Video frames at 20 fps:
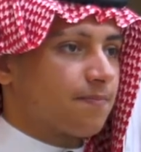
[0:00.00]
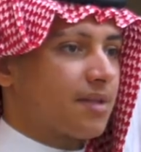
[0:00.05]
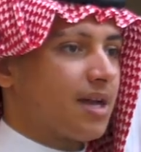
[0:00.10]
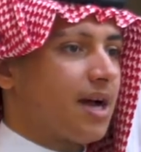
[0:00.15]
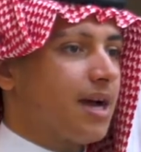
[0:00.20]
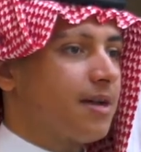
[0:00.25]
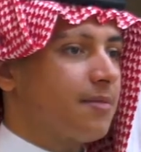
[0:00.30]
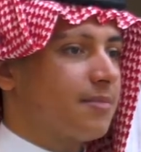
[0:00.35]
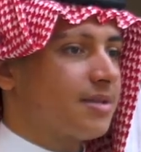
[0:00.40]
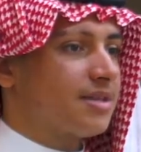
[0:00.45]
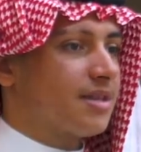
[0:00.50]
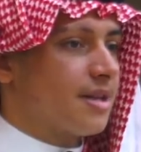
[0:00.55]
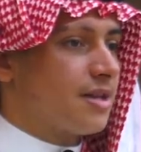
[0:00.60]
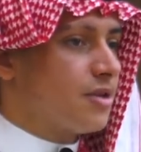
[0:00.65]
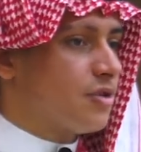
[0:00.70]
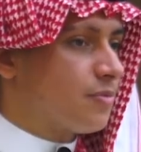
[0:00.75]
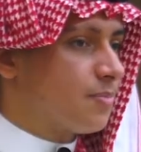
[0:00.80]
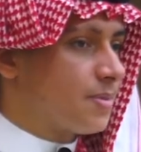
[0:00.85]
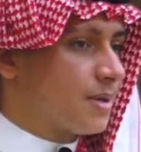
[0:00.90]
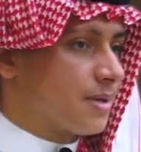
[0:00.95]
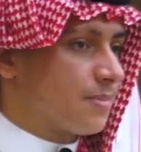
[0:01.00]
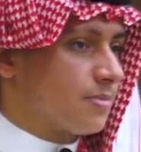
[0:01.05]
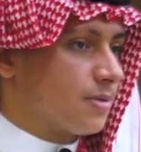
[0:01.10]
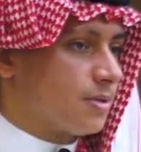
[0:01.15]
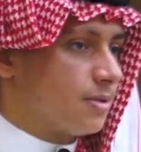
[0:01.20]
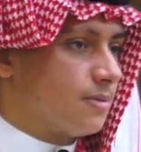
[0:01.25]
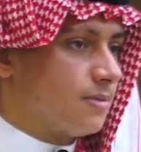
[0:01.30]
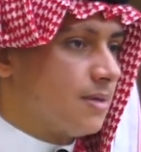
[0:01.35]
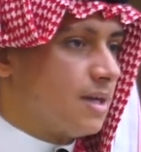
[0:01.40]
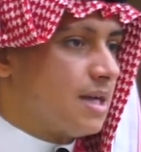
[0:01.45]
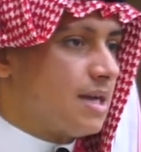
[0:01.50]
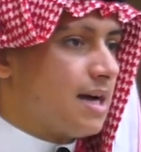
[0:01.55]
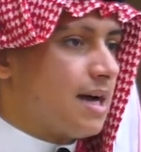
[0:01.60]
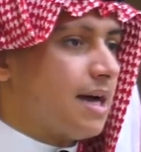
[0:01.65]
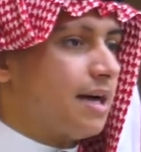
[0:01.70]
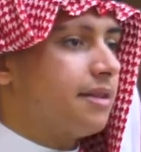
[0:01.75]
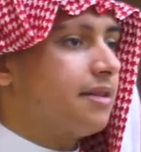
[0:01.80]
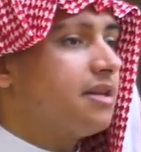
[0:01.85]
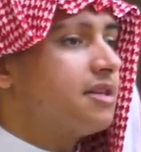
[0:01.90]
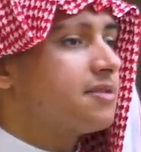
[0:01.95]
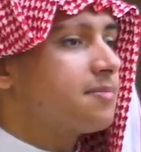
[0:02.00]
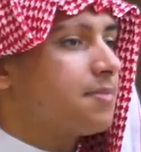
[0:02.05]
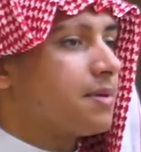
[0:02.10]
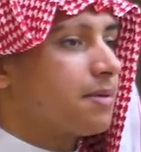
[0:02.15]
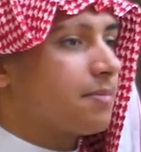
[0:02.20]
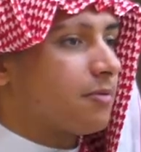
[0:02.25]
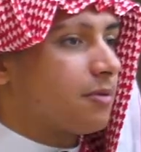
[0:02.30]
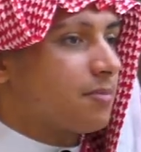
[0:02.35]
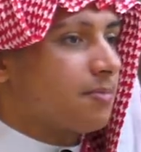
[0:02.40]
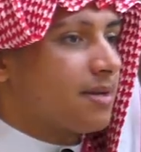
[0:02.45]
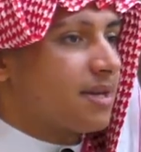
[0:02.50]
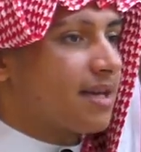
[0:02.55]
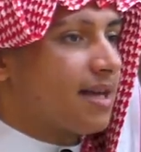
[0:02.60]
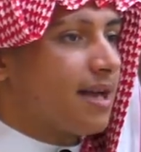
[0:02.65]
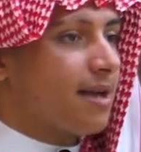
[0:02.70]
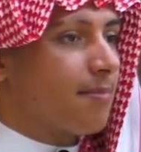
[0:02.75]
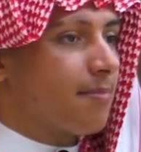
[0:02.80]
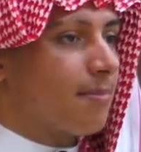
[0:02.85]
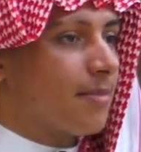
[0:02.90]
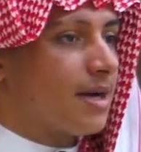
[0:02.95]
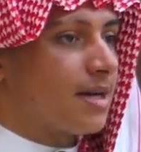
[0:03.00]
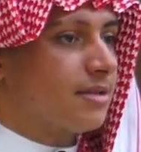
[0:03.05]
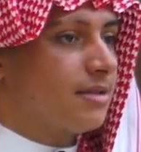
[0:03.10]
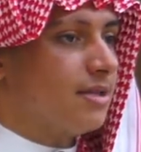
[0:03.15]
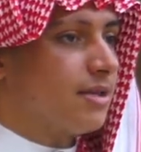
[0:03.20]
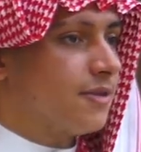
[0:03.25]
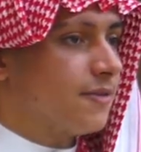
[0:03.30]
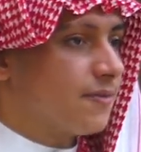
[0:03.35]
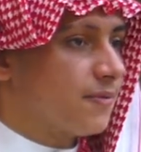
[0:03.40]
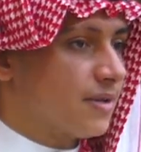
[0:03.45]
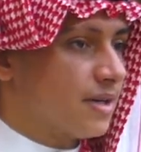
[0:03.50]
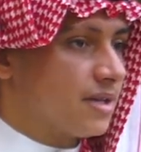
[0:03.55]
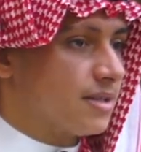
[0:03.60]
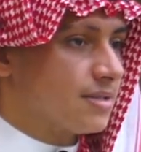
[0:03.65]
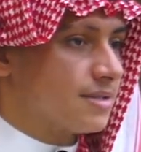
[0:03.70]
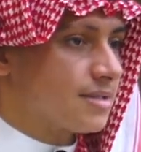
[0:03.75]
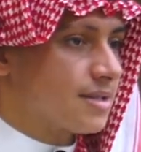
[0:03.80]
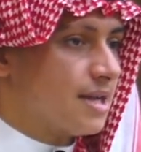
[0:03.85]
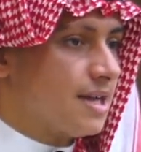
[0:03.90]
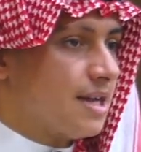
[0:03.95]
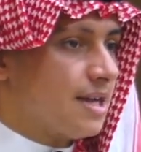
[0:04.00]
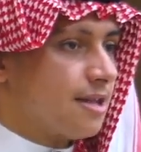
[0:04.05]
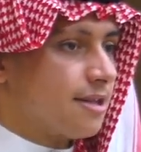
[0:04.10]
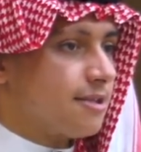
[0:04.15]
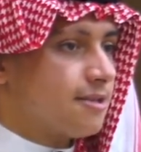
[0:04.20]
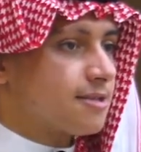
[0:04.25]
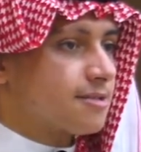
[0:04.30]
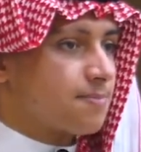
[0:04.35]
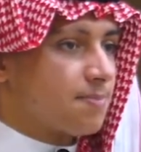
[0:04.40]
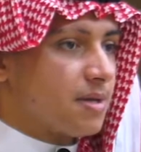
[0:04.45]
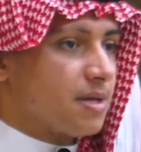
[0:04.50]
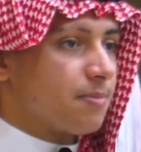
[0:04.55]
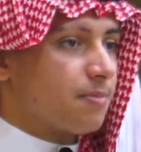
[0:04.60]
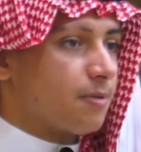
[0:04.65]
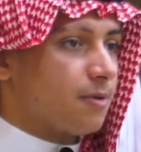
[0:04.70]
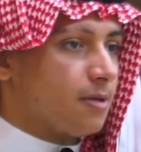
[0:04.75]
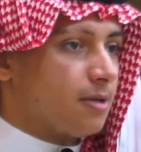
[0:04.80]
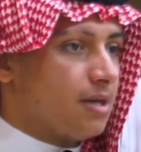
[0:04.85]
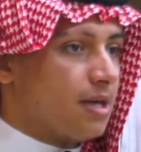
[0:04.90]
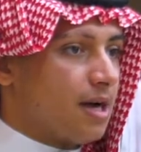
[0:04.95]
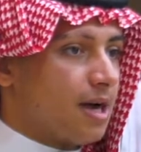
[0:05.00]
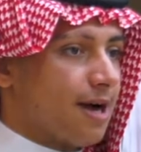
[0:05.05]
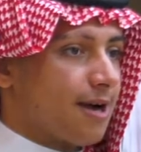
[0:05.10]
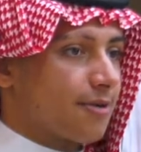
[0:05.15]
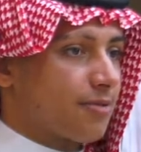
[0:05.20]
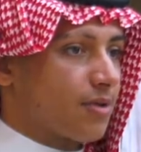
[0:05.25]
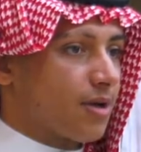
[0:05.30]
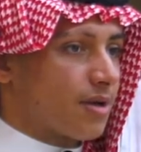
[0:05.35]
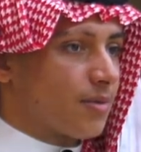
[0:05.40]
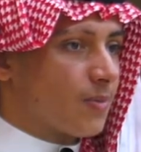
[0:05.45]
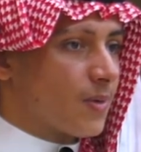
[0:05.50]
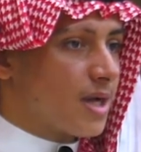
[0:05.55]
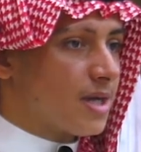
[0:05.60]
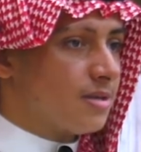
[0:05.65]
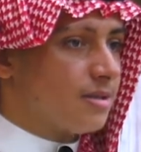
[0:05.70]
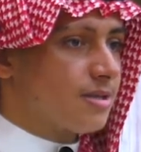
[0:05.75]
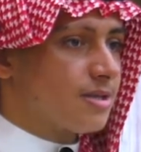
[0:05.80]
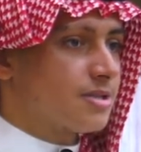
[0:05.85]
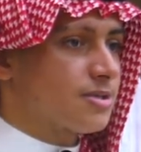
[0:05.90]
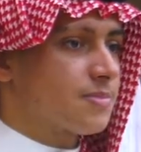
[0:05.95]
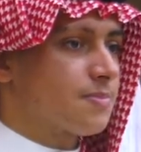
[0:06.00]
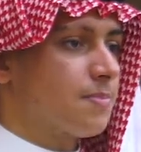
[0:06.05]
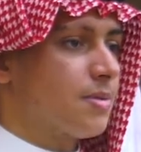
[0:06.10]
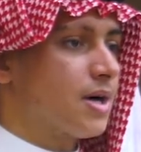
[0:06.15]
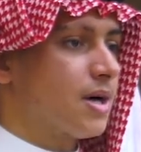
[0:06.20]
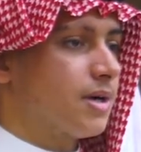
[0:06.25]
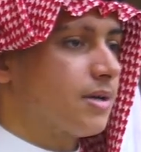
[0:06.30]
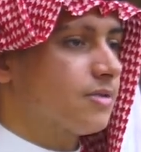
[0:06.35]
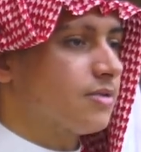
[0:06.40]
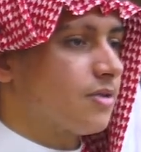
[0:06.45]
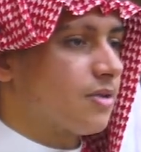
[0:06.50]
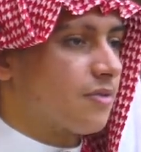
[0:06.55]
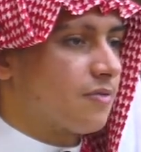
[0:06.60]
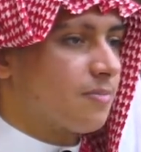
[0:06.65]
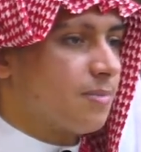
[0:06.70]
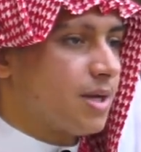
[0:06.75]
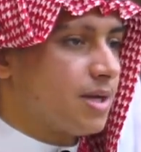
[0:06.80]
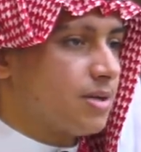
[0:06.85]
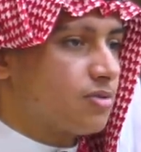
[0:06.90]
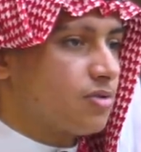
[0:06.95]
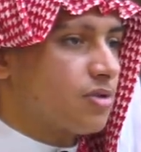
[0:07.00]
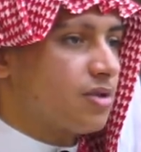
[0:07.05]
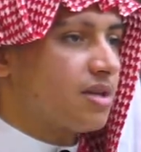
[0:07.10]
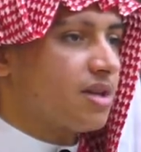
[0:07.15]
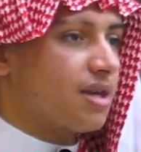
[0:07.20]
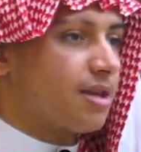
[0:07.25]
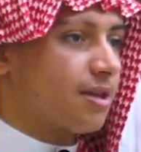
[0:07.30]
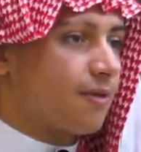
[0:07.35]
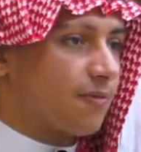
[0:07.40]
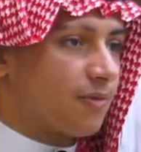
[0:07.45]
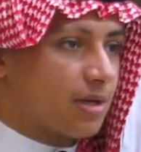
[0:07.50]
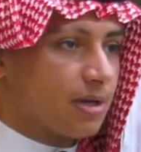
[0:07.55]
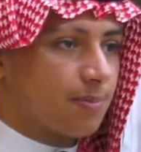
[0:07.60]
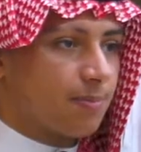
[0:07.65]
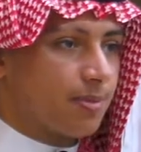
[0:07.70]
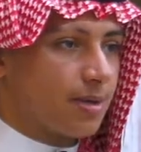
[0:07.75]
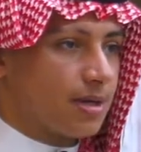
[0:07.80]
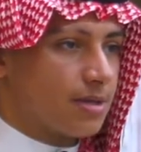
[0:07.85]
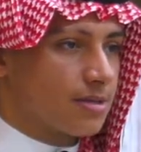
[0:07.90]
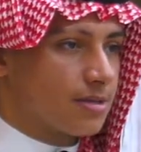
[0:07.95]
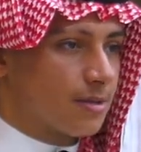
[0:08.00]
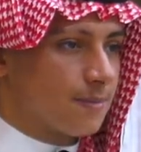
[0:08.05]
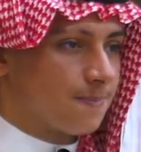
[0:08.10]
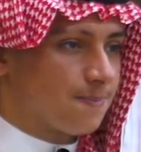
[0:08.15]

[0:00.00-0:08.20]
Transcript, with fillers: I met a new people, and these people became my dear friends. These people are the greatest part of my journey in the Philippines.